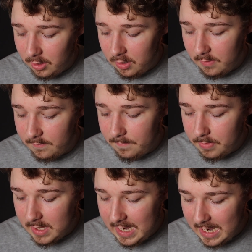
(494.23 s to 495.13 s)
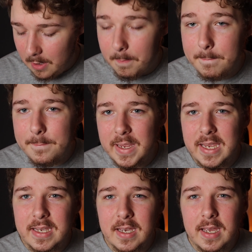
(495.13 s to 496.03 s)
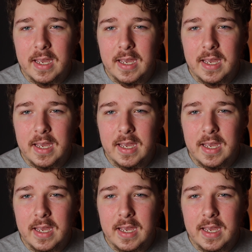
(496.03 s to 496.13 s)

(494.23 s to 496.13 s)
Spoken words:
of how big